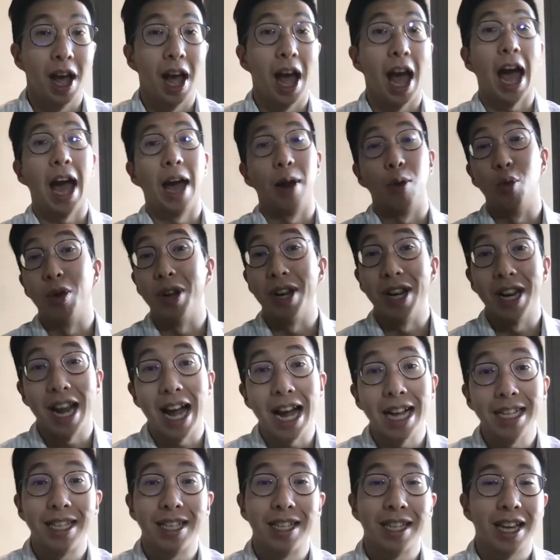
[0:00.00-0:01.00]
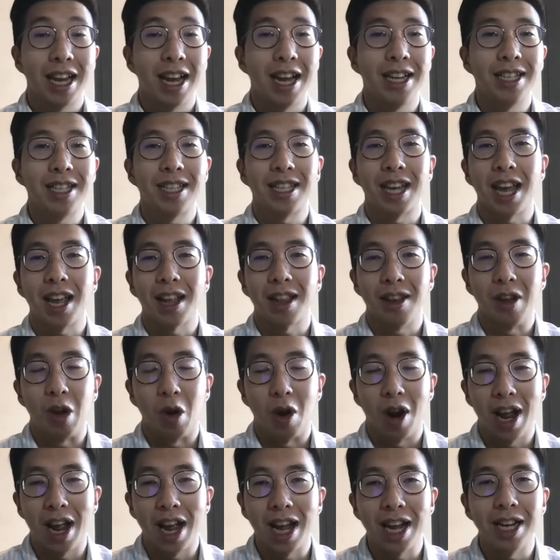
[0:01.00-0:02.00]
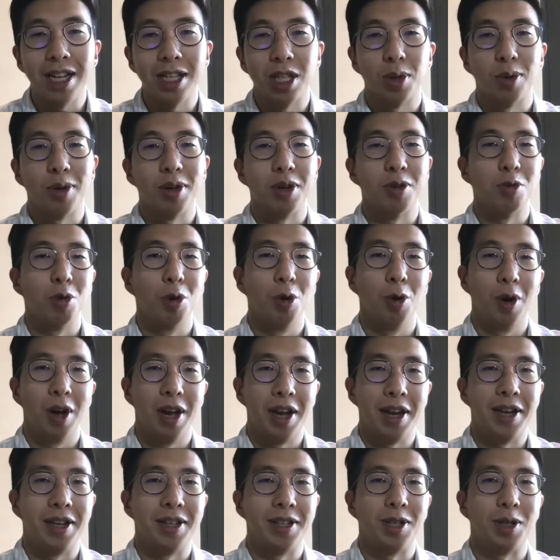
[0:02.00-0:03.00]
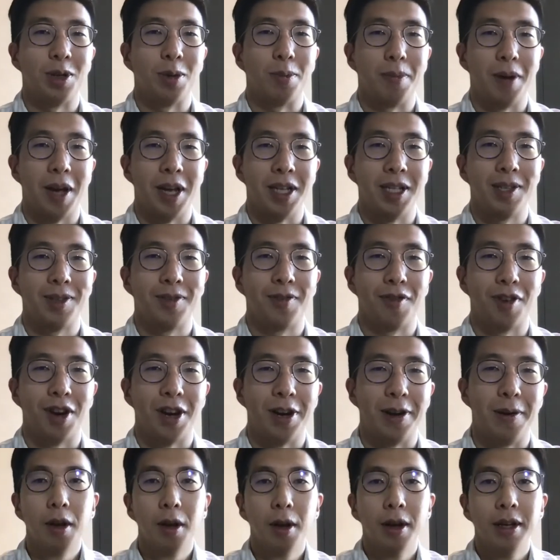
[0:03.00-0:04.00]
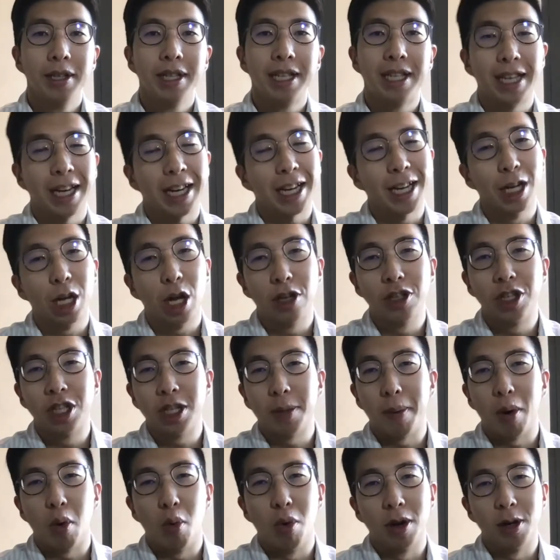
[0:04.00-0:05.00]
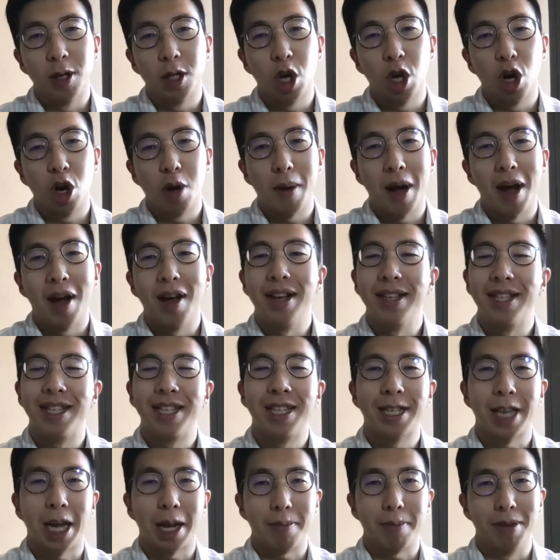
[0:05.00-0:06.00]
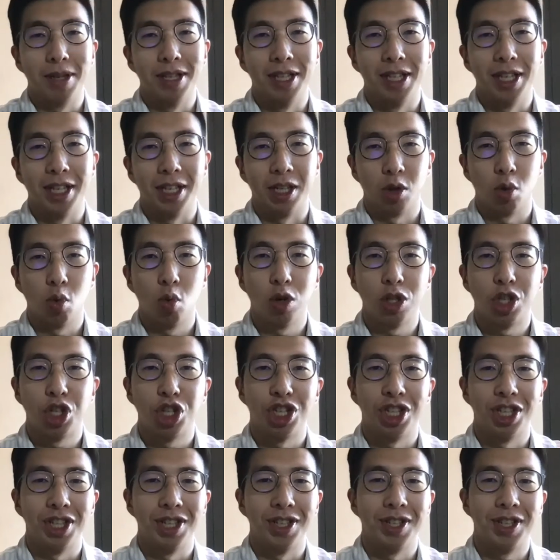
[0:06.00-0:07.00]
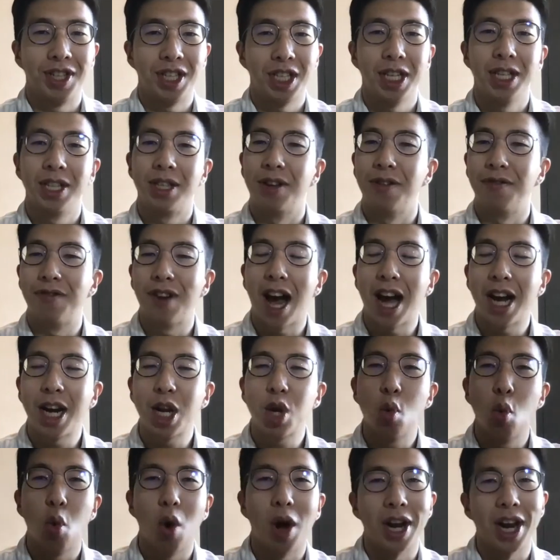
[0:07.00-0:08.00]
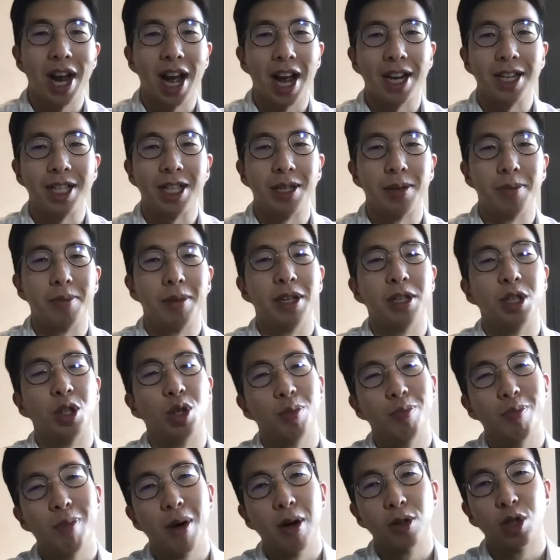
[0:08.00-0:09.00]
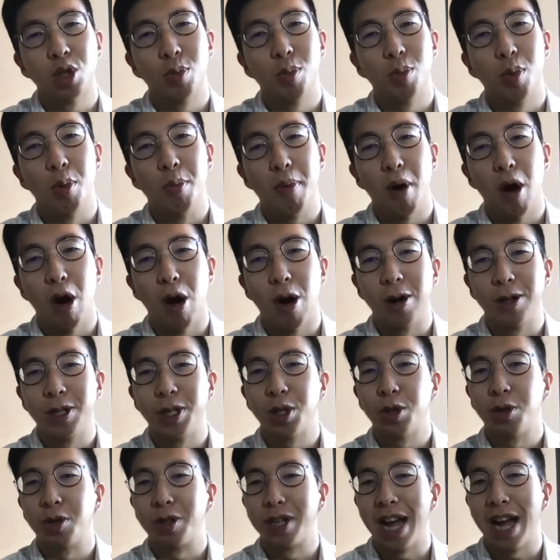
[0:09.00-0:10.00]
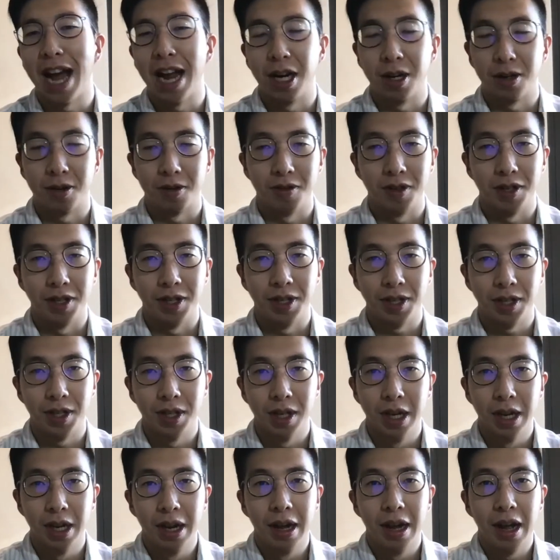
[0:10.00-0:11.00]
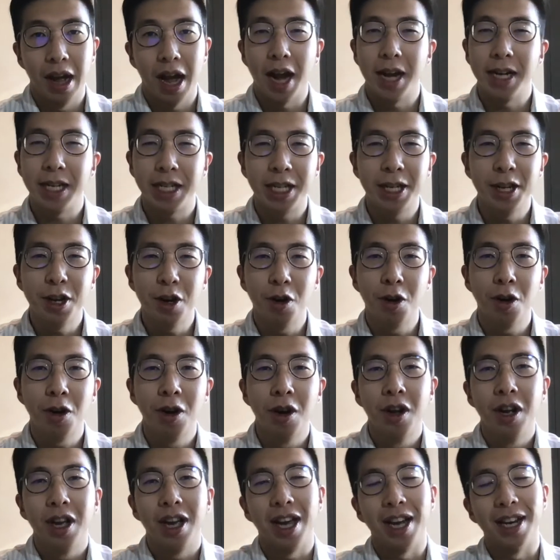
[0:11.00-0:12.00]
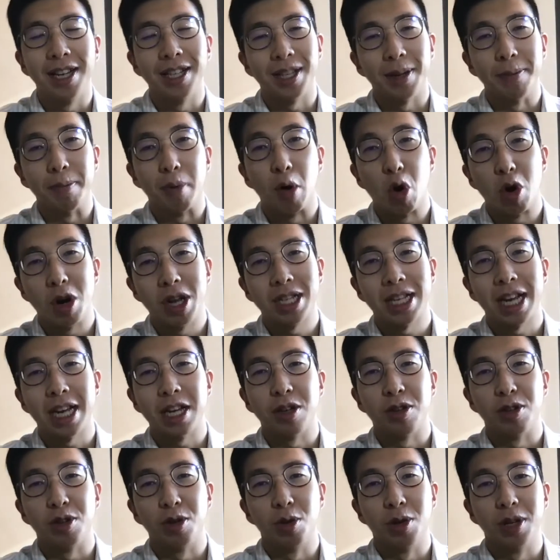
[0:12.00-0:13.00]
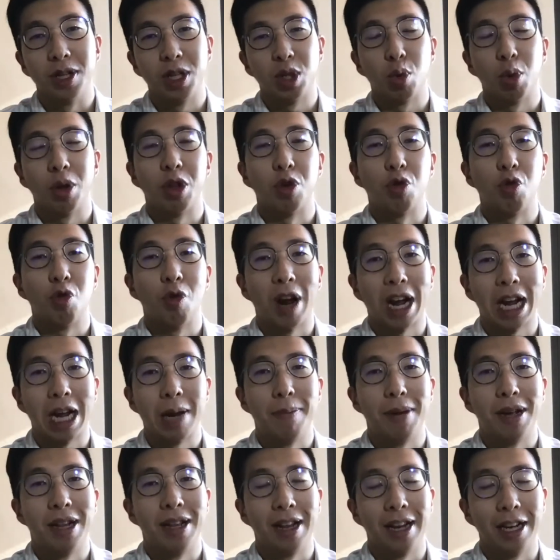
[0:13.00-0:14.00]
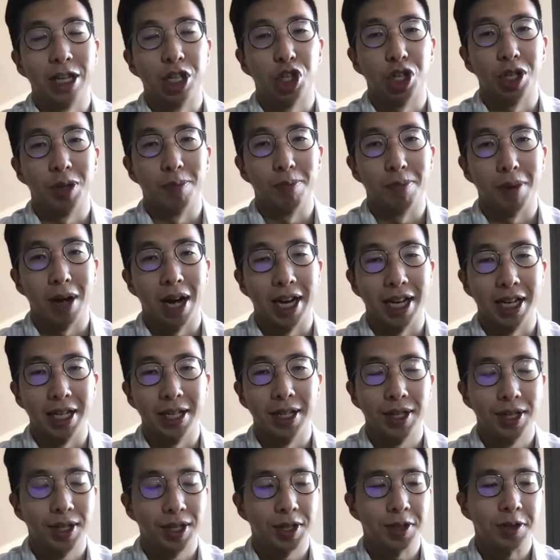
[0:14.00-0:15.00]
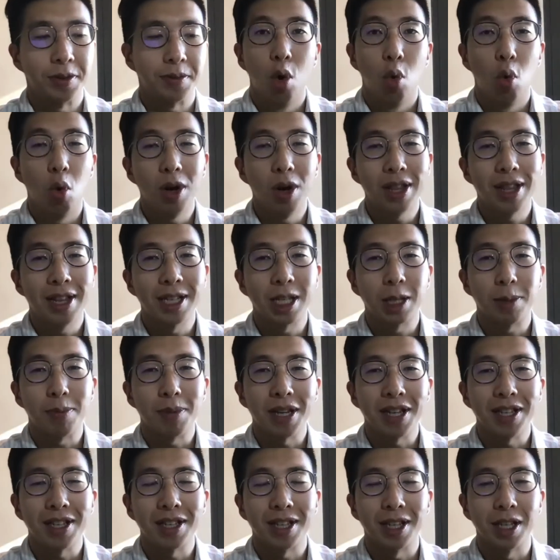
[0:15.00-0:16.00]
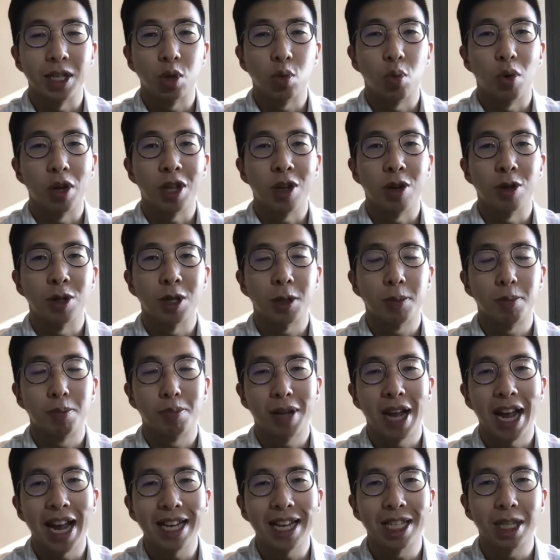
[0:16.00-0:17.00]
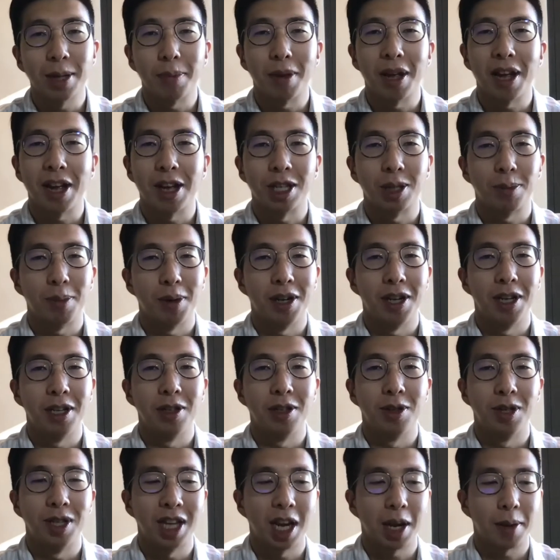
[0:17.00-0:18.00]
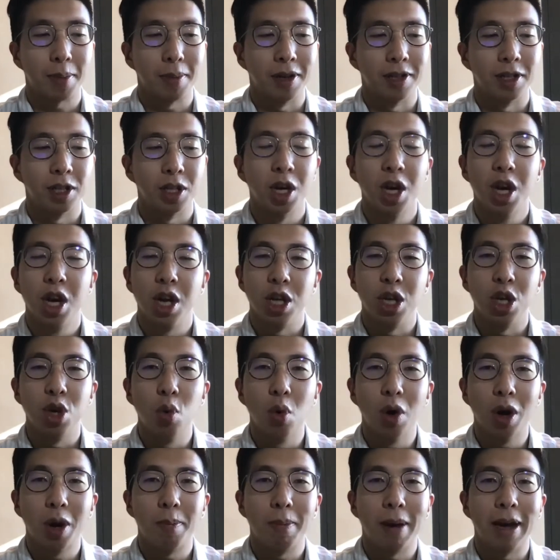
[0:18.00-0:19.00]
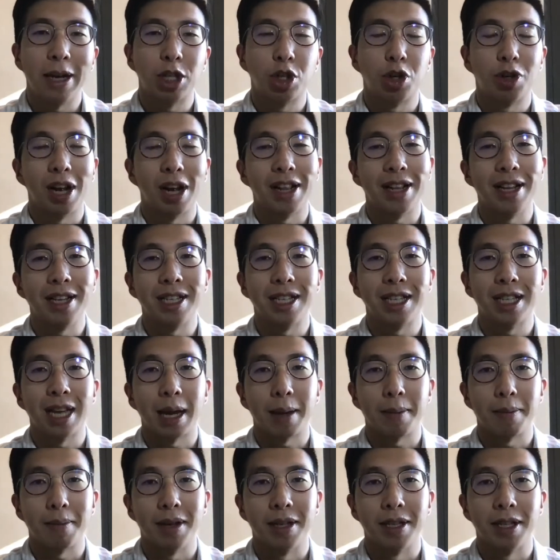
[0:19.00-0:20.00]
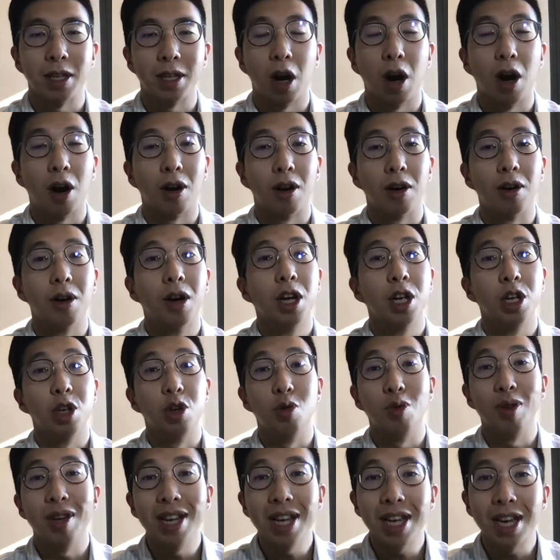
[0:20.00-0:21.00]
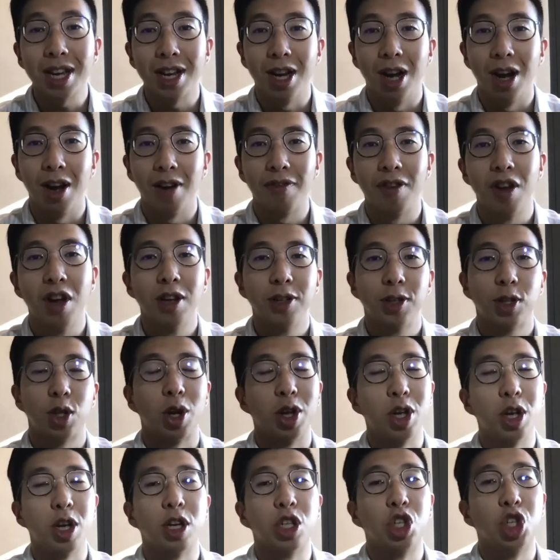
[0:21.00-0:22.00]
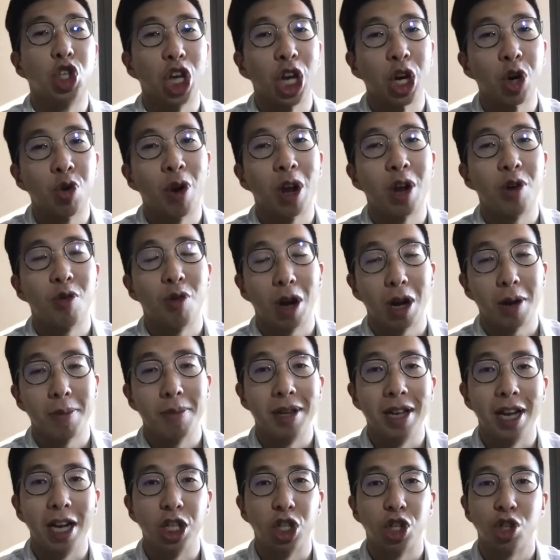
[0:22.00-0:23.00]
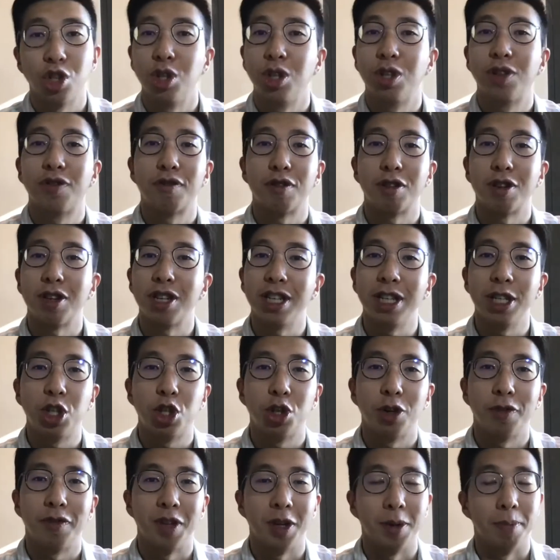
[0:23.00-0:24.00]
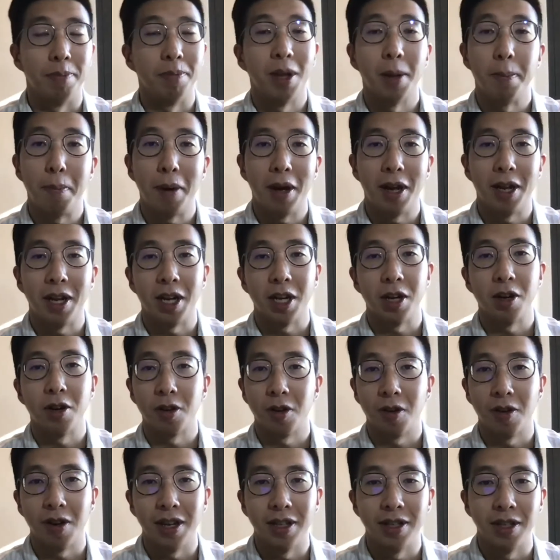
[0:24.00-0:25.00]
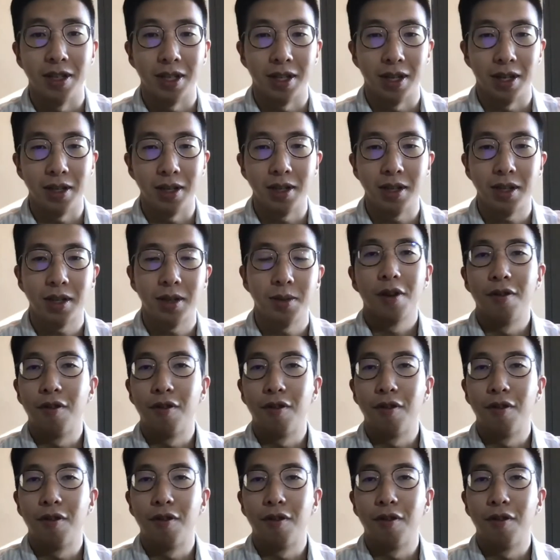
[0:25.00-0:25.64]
And when that's the case, your 80-20 rule is your best friend. Second concept I want to talk about is segmenting, which is dividing one item into multiple parts or categories. And here, it is important that you do this with a recommendation bias. What this means is when you take something and split it into segments, you want to make sure that these segments are unique enough so that you can generate recommendations for each of them depending on your insights.